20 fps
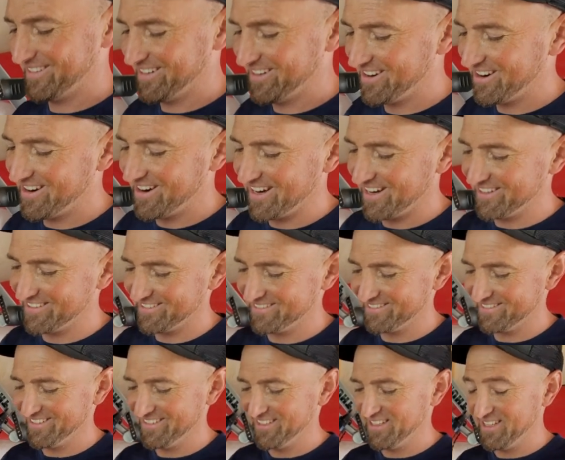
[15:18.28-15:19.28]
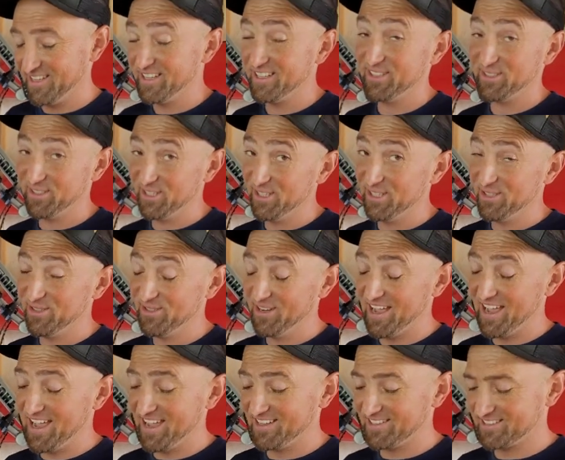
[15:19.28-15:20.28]
All right, since you
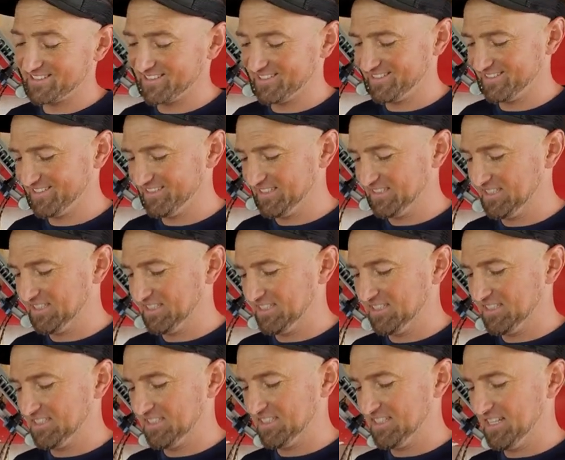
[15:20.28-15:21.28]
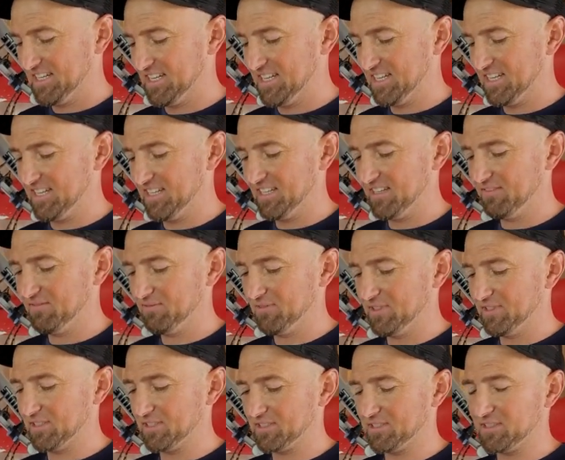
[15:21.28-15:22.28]
asked, in
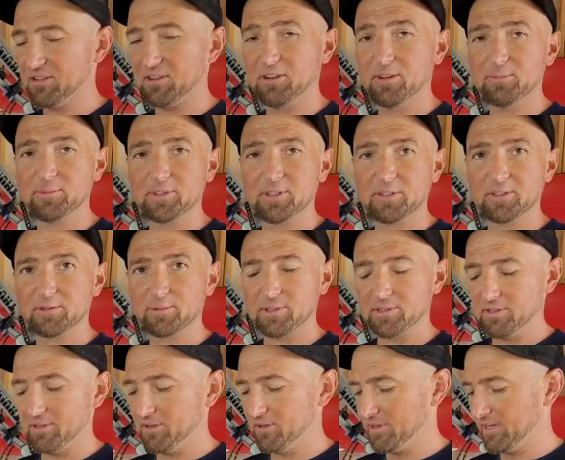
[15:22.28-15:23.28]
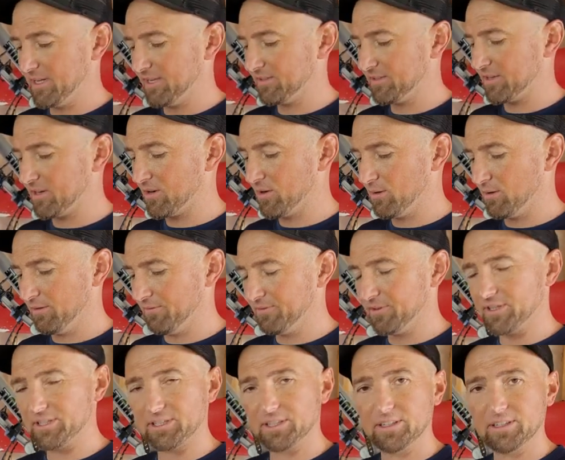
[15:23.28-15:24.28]
physics terms, there's what's known as the
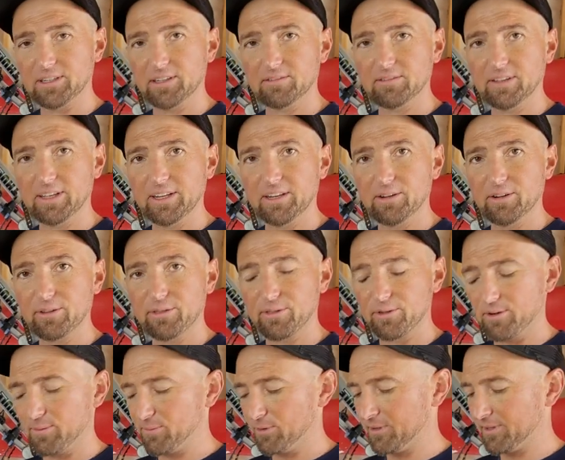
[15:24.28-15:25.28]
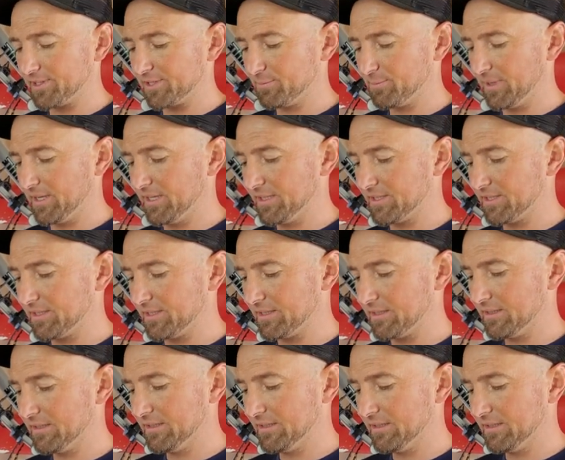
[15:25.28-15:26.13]
coefficient of linear thermal expansion.